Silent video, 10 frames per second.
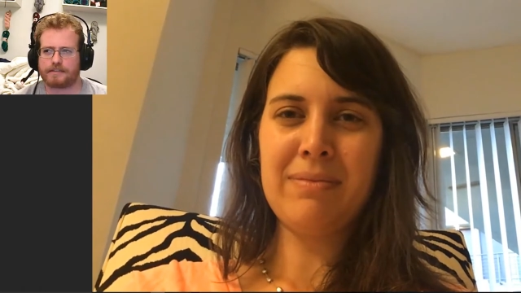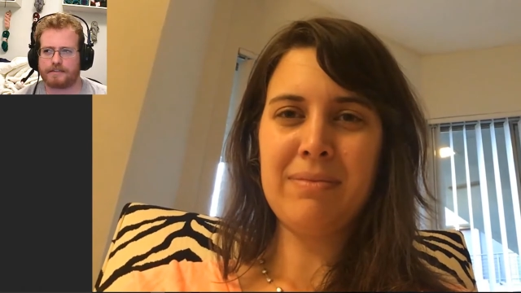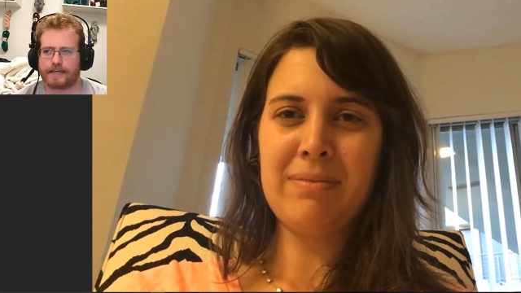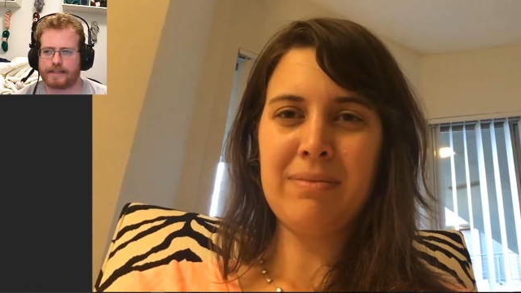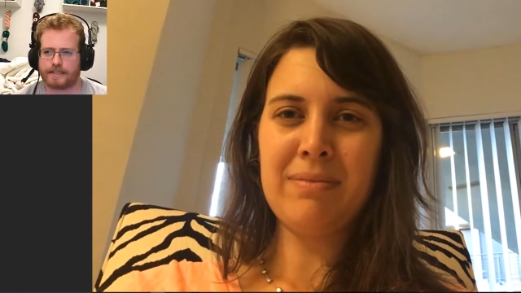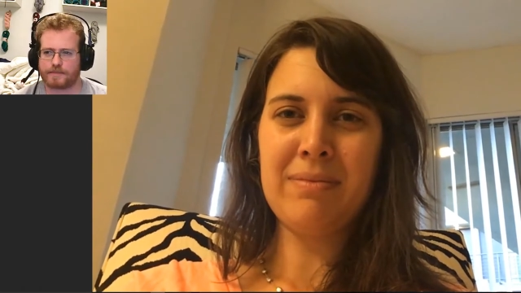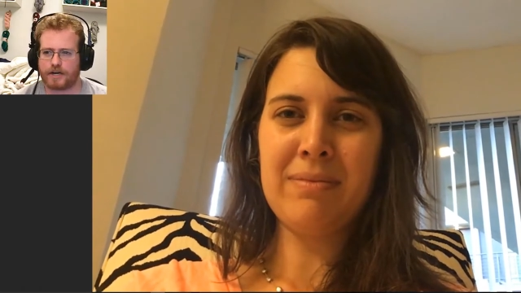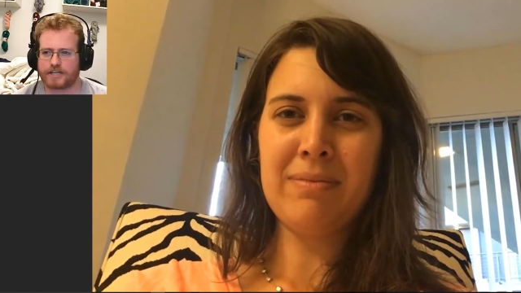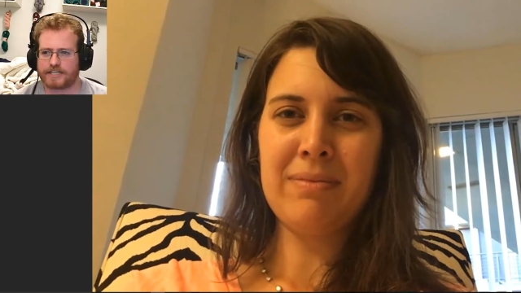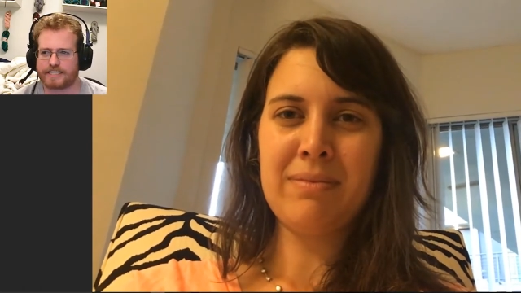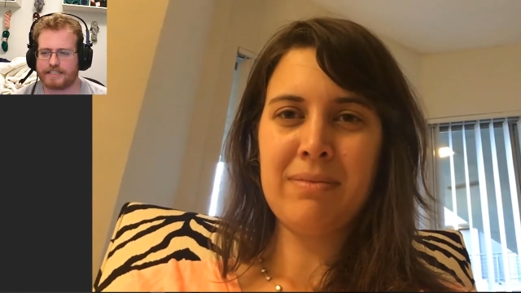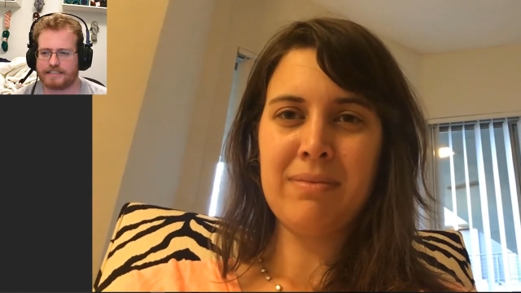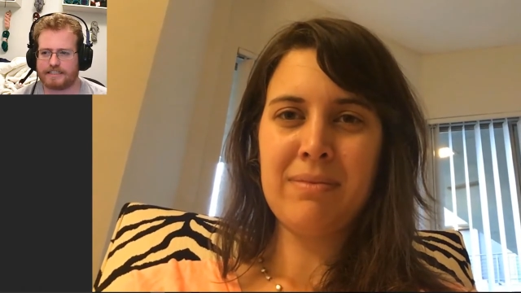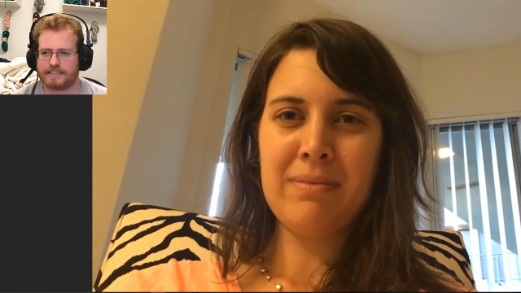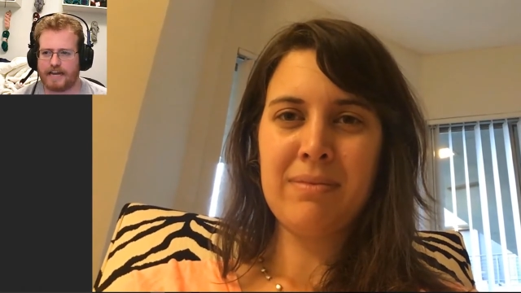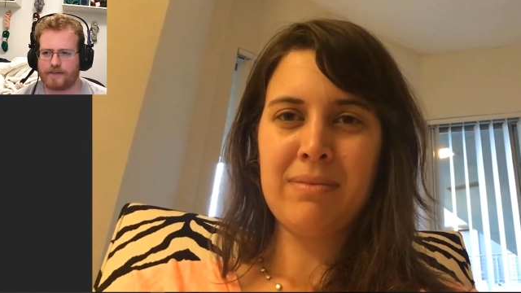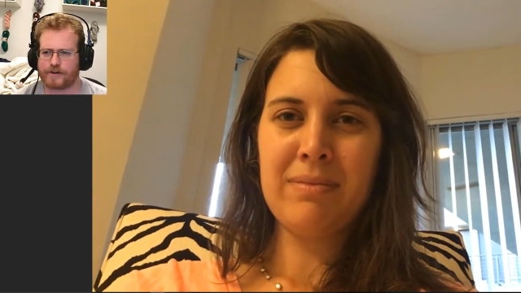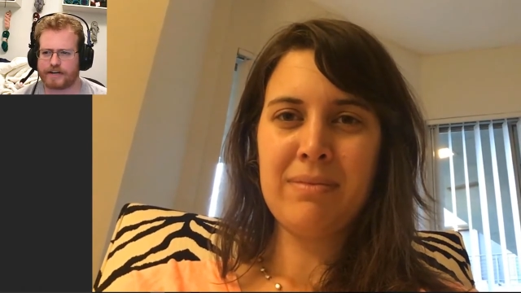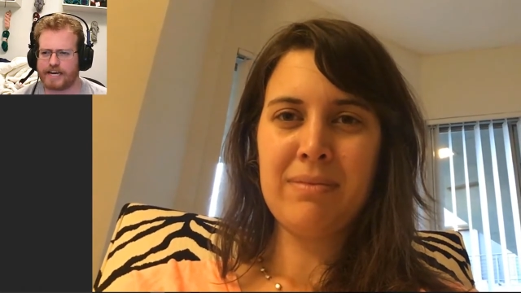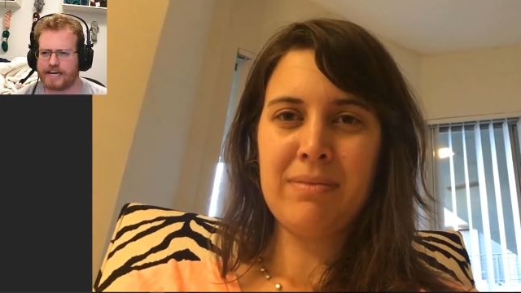Speaker 1: like this project ever again?